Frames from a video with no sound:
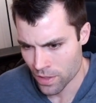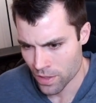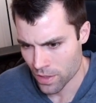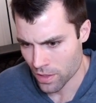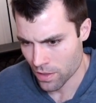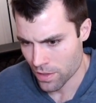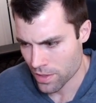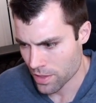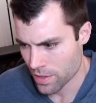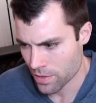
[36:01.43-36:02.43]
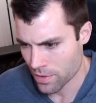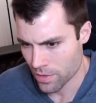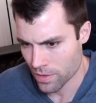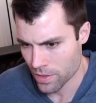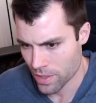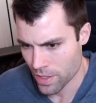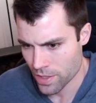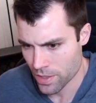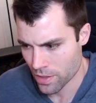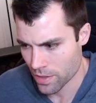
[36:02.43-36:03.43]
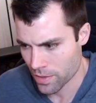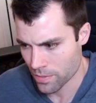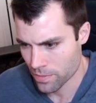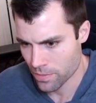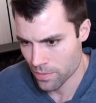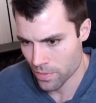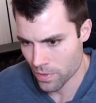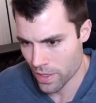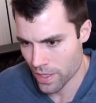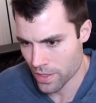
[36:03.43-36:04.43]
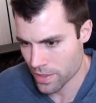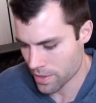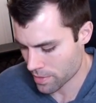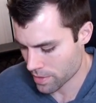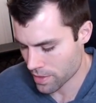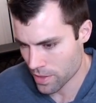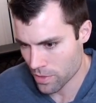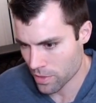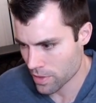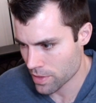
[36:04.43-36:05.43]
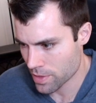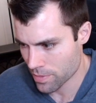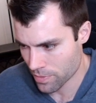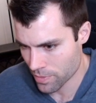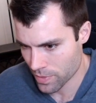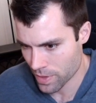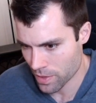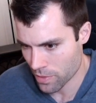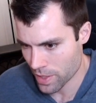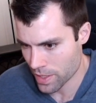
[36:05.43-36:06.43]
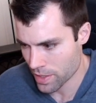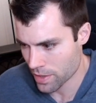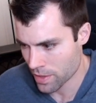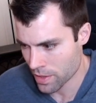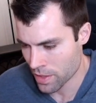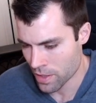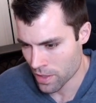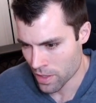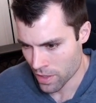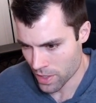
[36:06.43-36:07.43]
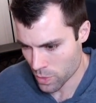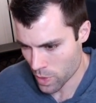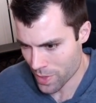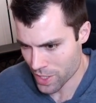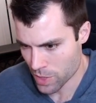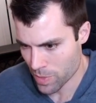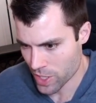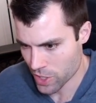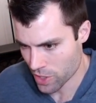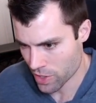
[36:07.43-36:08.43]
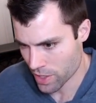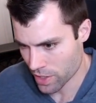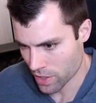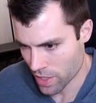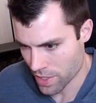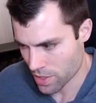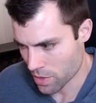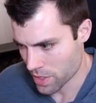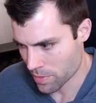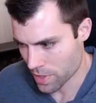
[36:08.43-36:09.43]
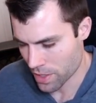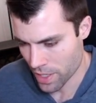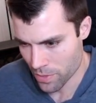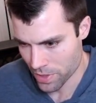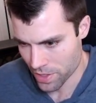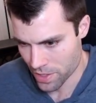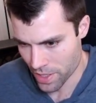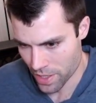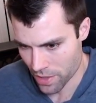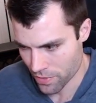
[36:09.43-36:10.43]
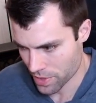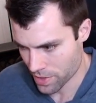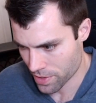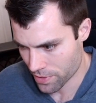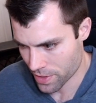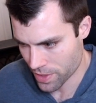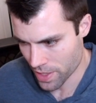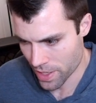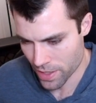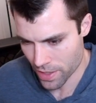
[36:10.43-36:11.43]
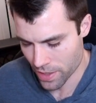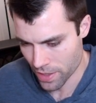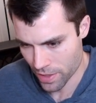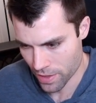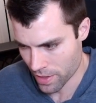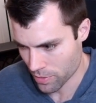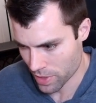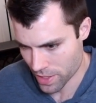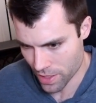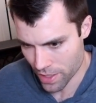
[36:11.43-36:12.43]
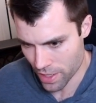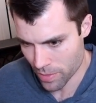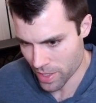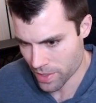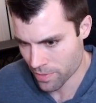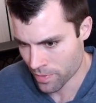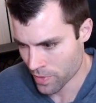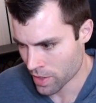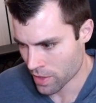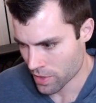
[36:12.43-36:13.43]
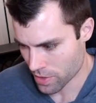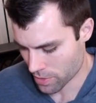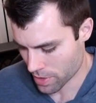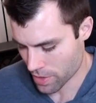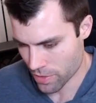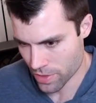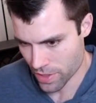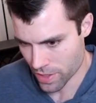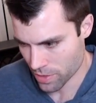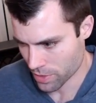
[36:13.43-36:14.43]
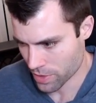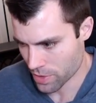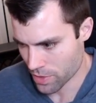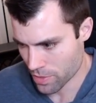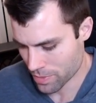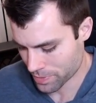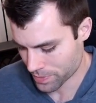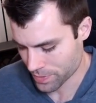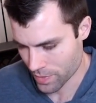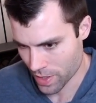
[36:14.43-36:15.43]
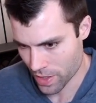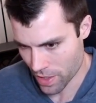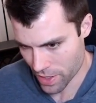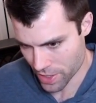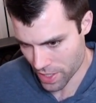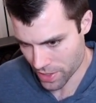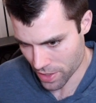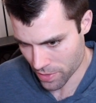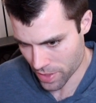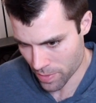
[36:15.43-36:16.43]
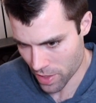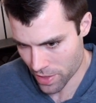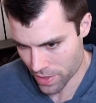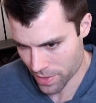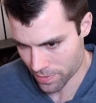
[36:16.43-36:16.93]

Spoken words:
const JSON res equals await. This way we can just make sure that the client's always up to date with the state of the server side and what's in the database. So to-dos is equal to our JSON response